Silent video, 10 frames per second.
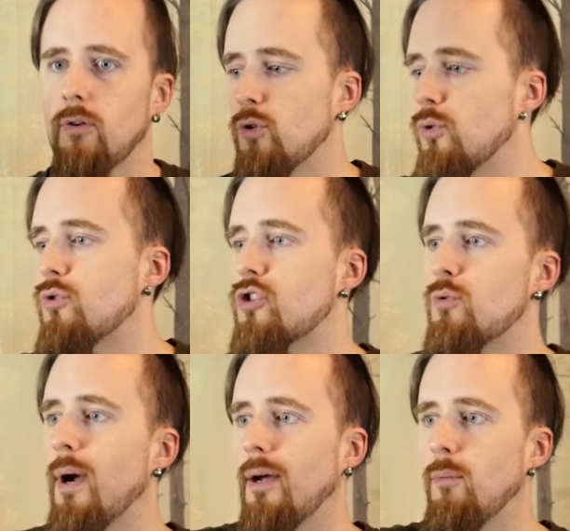Do you
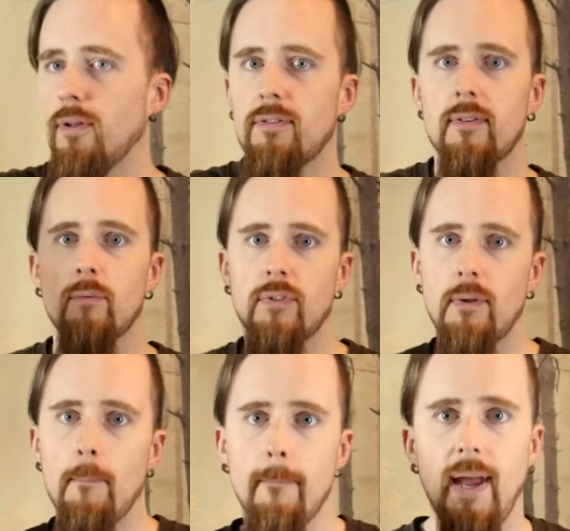swing with
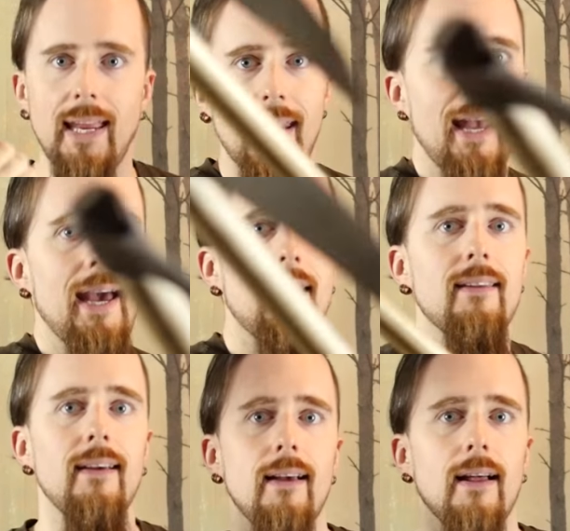the main
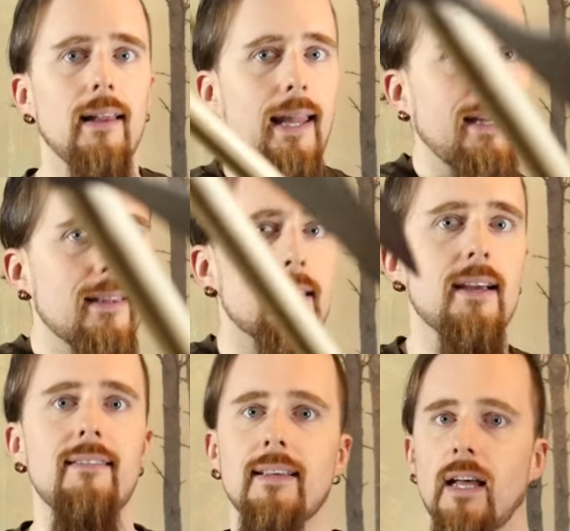hand like
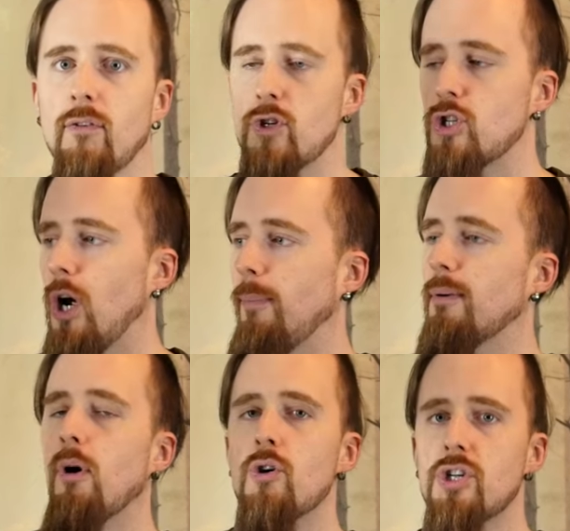this in kind of a
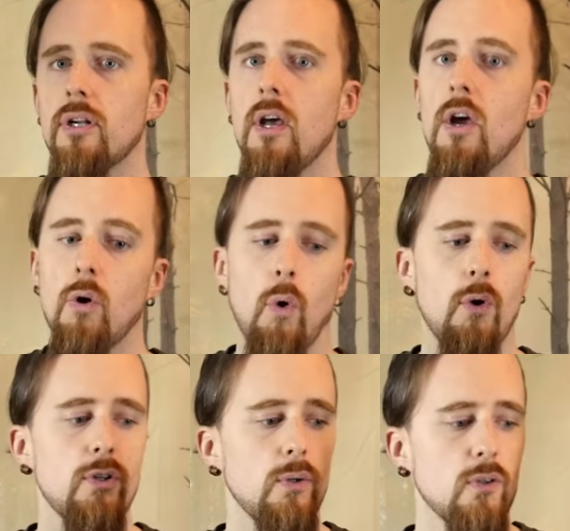chopping motion,
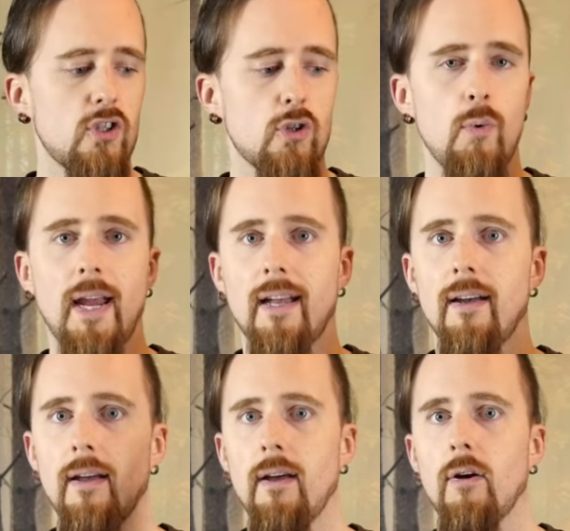or do you
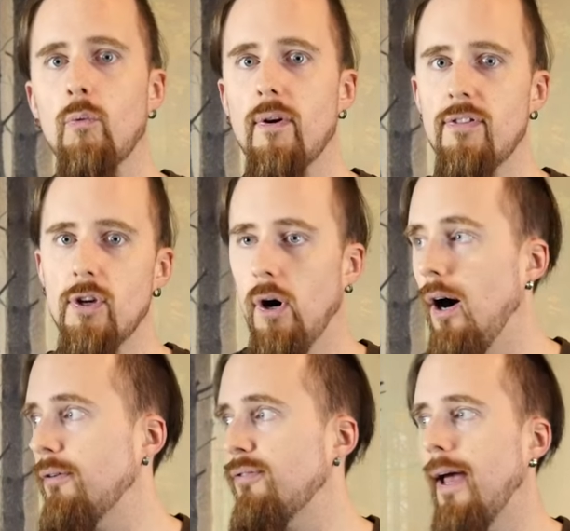swing with the
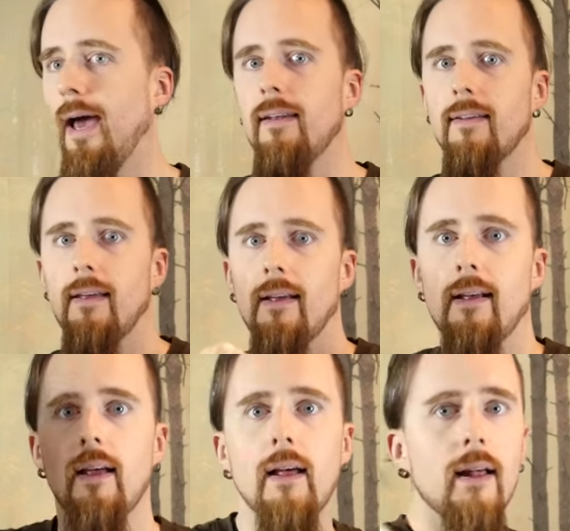off hand
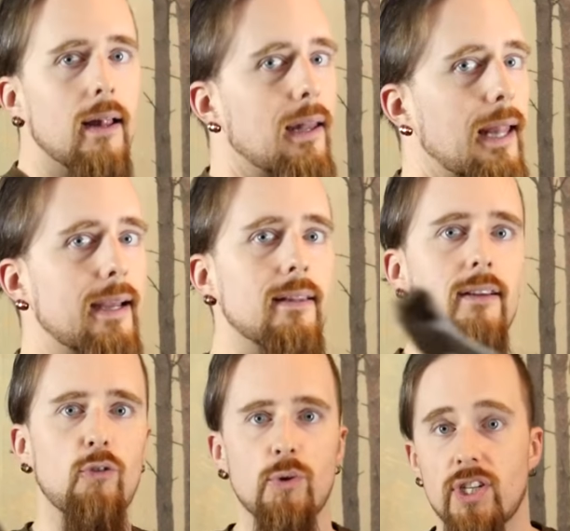like
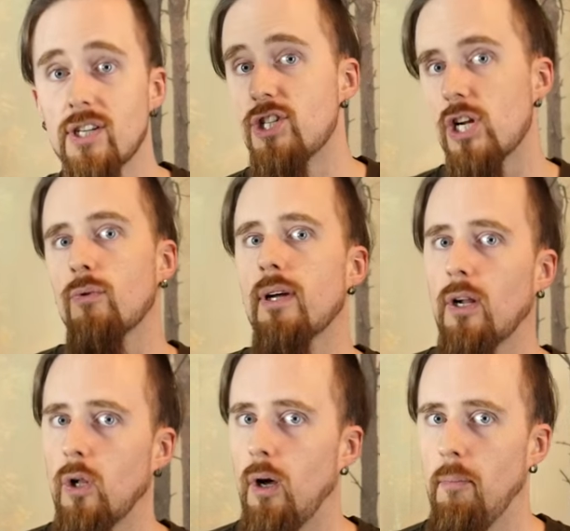this, which can
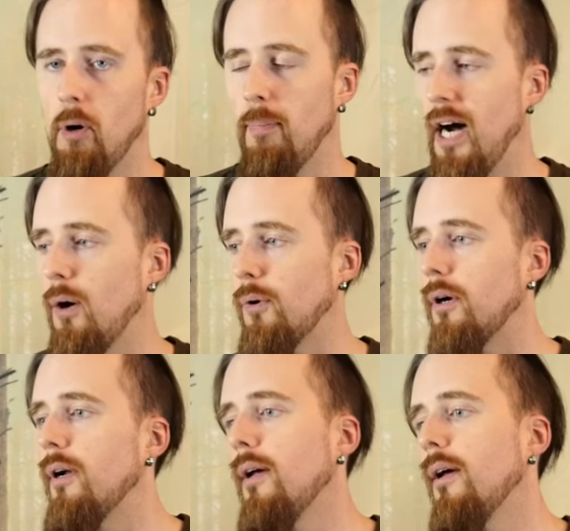generate a lot more power?